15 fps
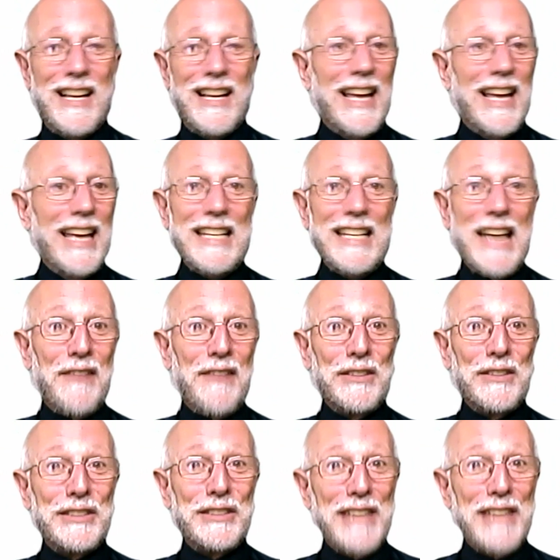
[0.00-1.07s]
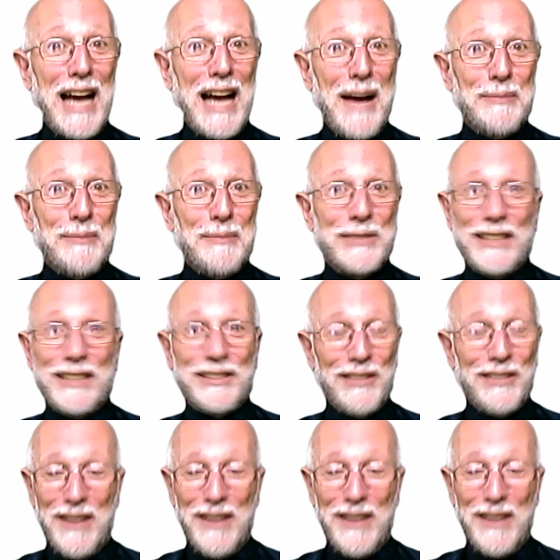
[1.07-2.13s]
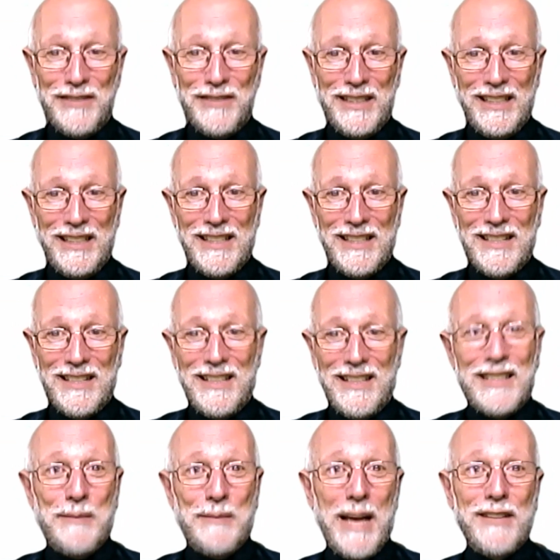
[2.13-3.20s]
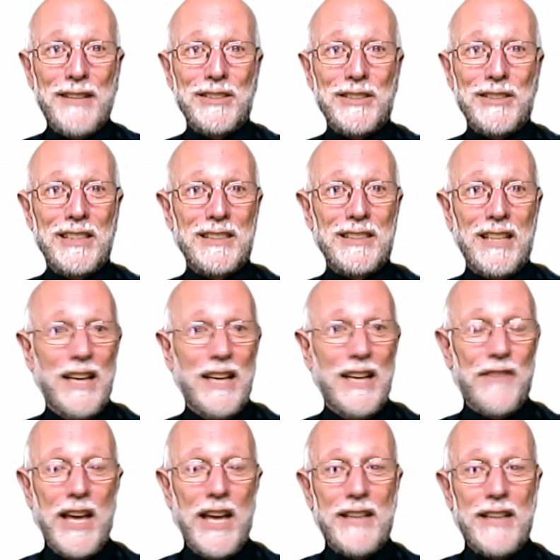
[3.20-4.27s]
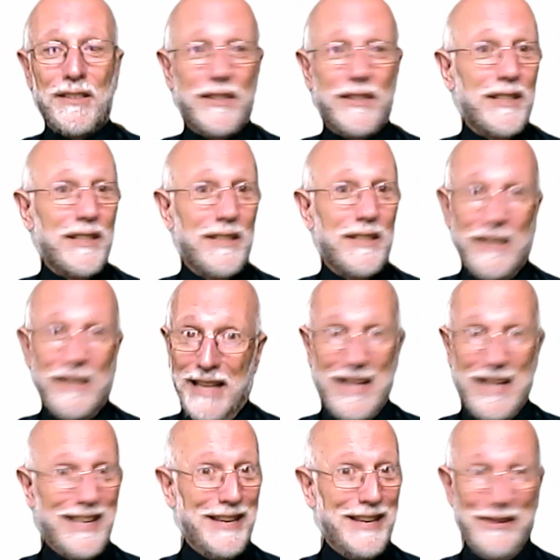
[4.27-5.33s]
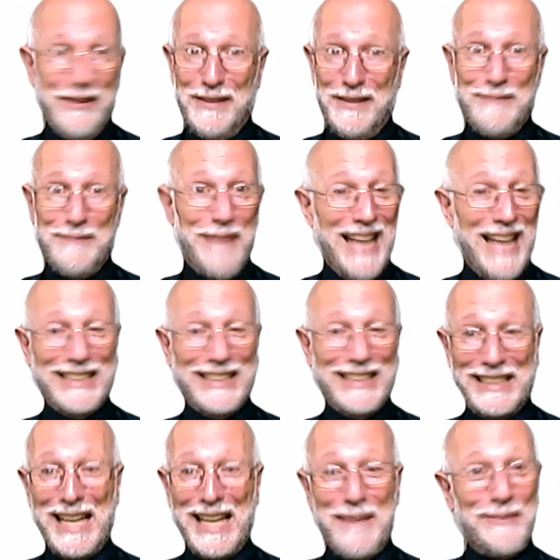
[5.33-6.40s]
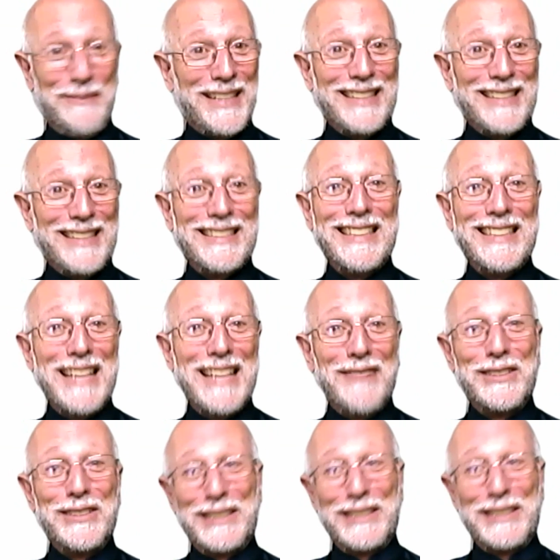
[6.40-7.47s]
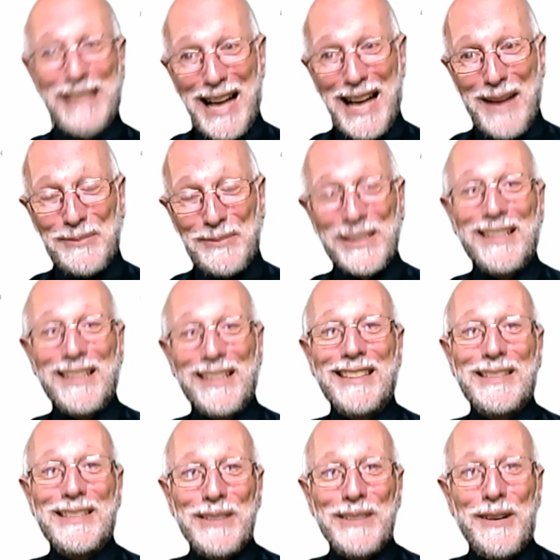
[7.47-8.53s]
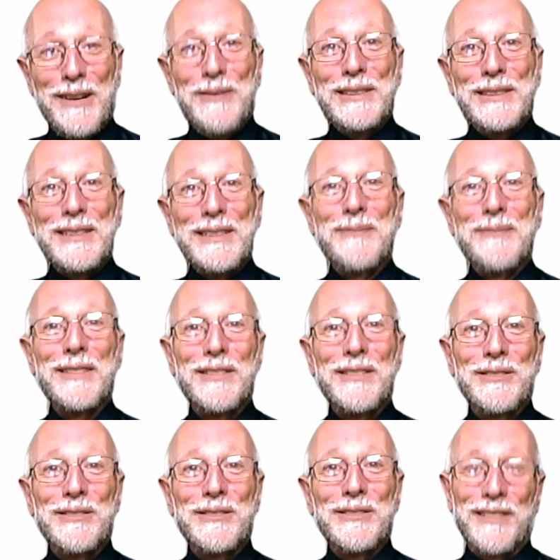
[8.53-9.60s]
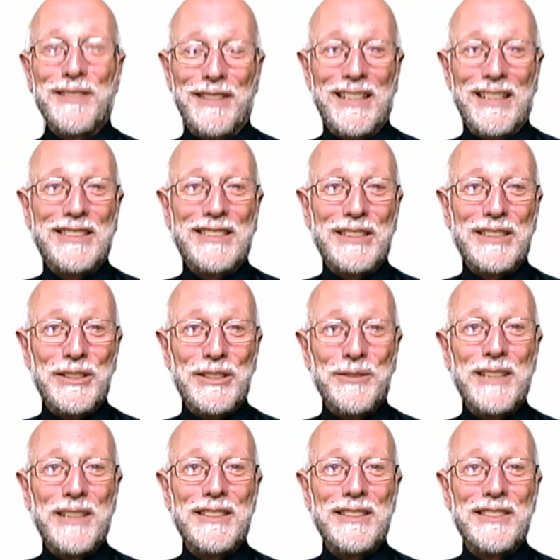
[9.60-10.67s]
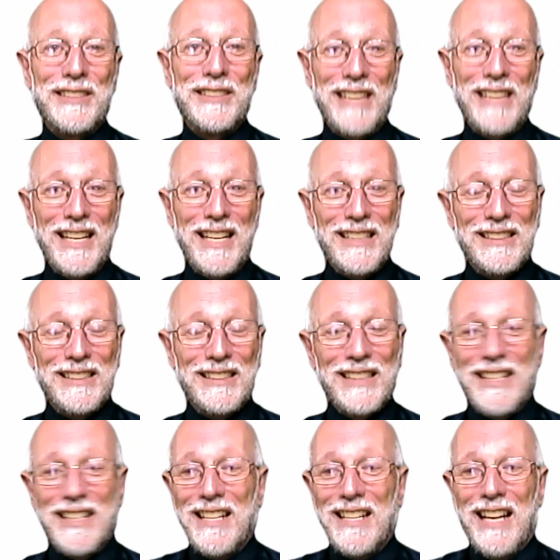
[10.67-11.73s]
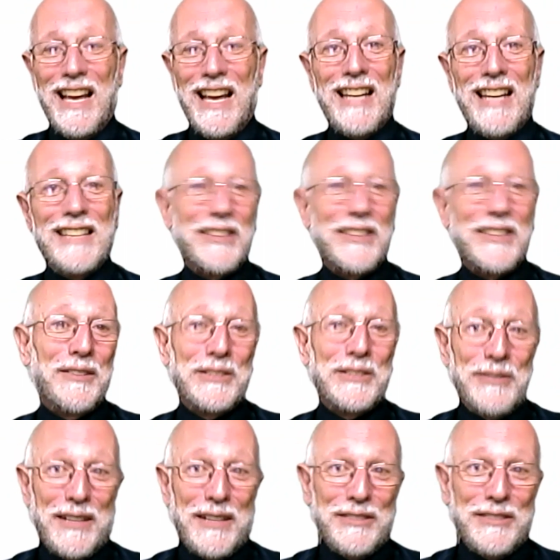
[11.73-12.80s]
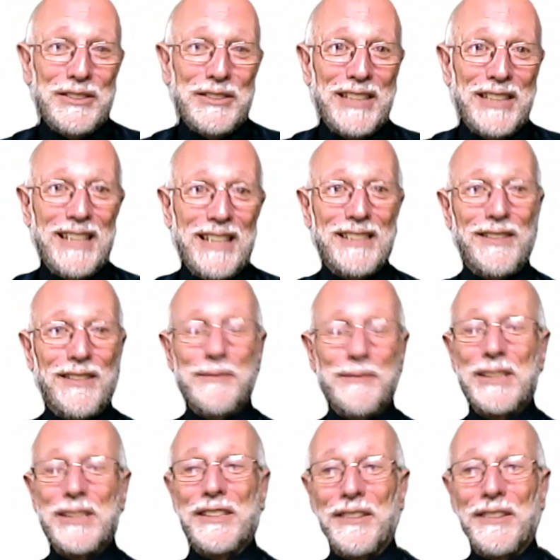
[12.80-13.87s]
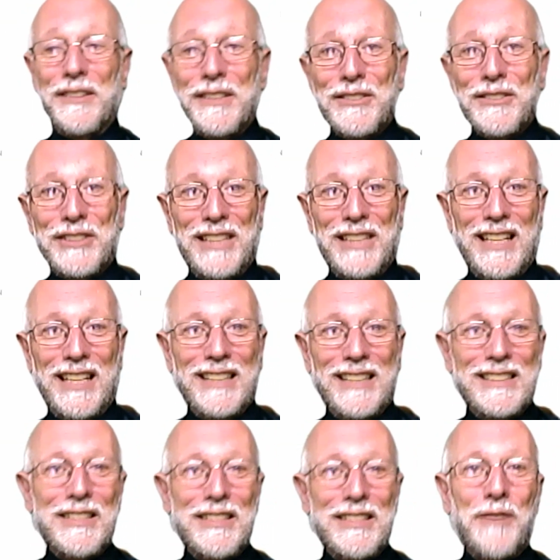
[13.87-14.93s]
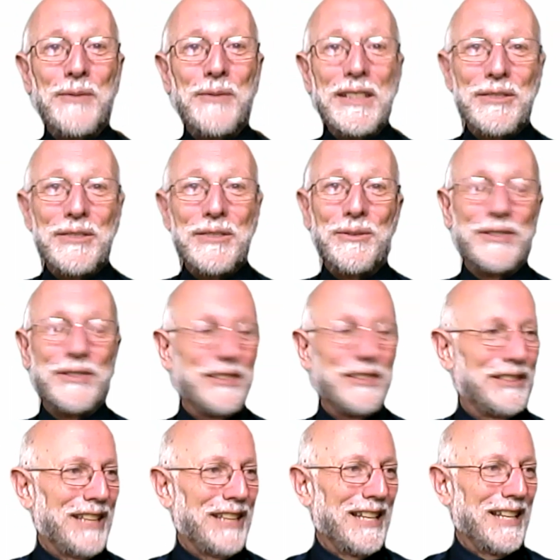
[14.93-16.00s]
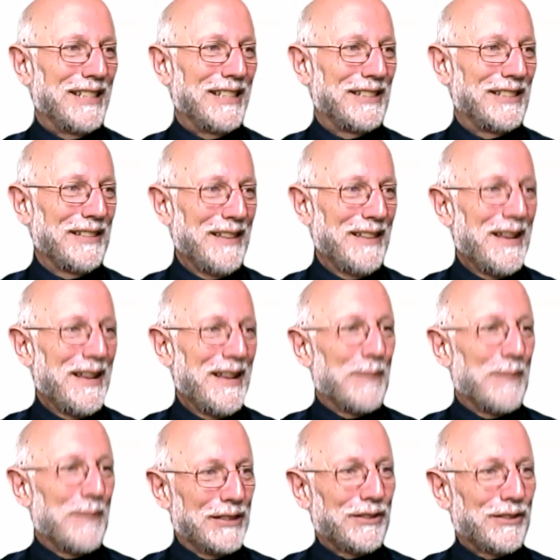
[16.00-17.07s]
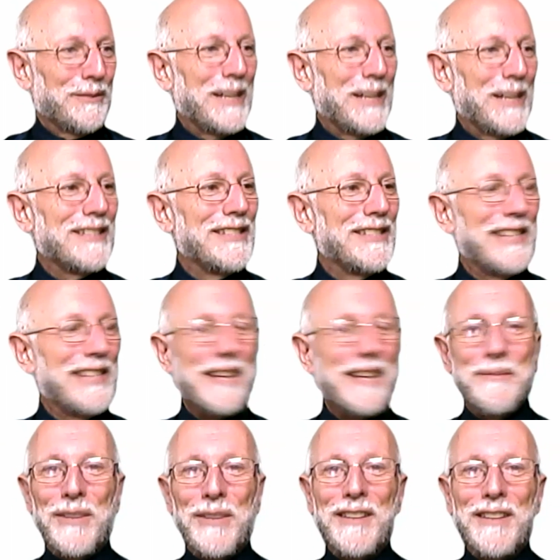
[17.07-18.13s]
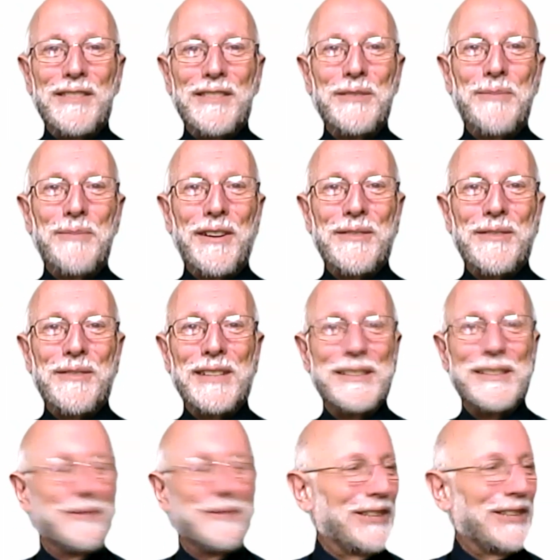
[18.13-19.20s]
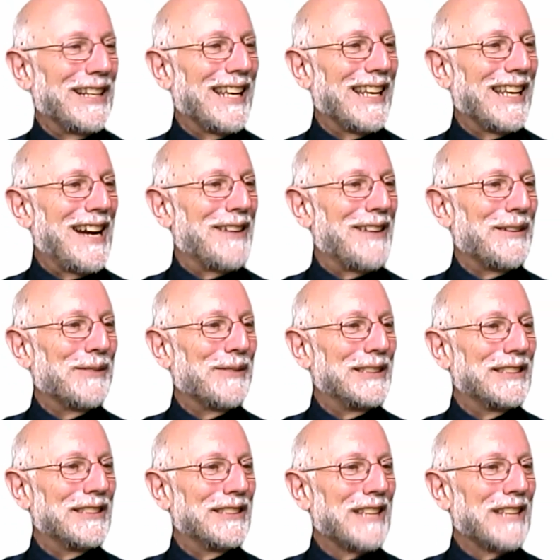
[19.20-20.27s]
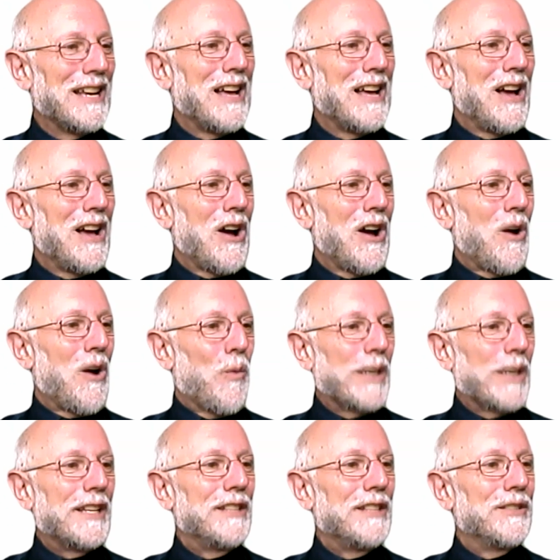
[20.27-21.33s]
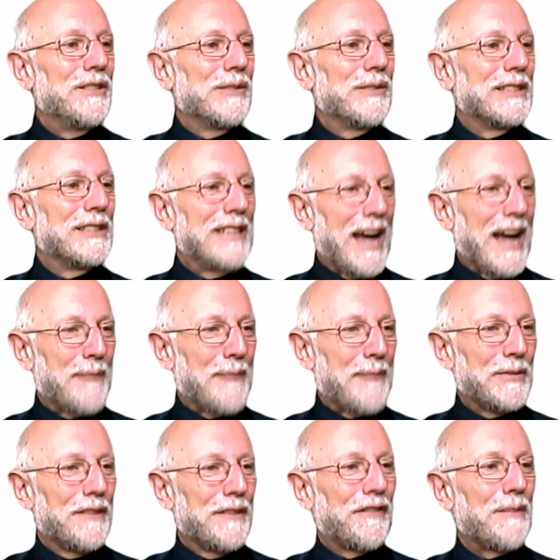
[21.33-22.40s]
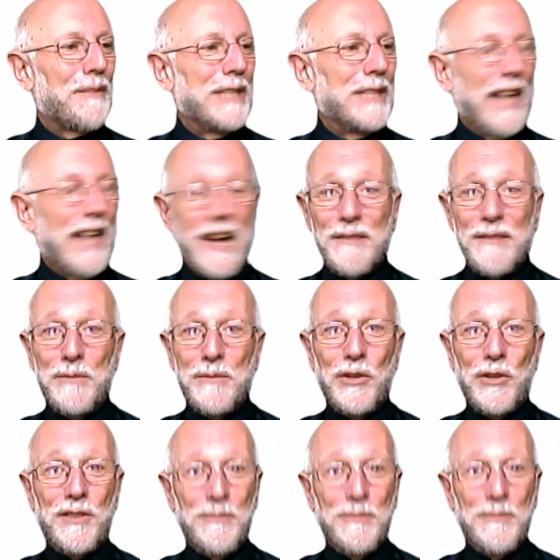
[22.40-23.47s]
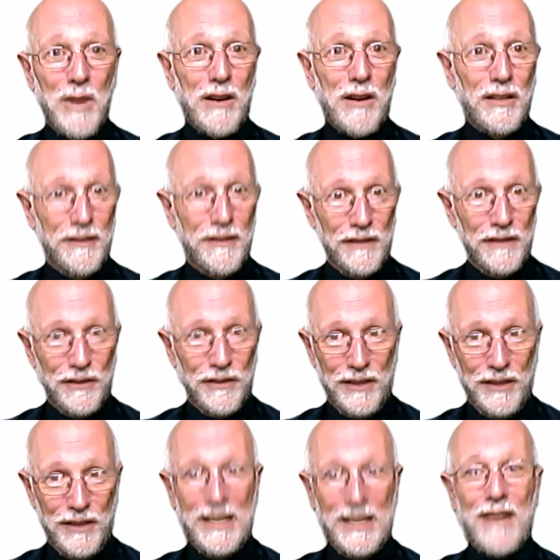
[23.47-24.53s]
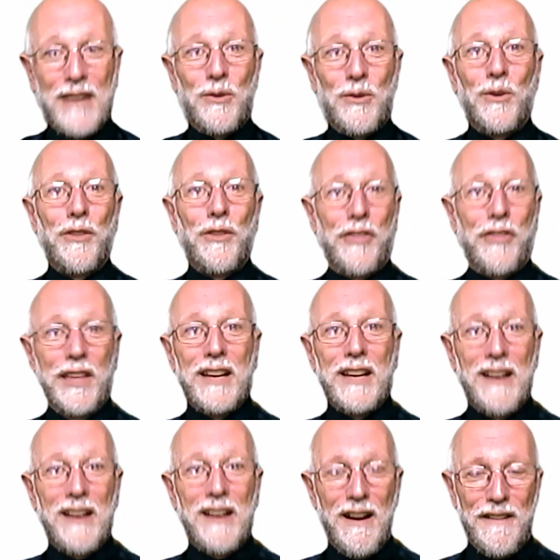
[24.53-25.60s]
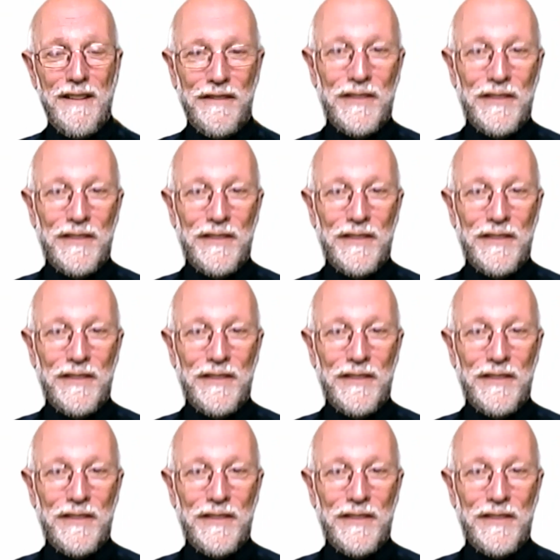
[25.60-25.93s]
it never stops. It's lovely. The bad news is, if you hate learning, you're in bad shape, because it never stops. There's always something new to learn as situations change. And as our instructors change, our materials change, as our resources change. Let's circle back to the second part of the two-part question I'm trying to get out here, which is, what can you adapt from the EdMOOC model of learning, that whole thing of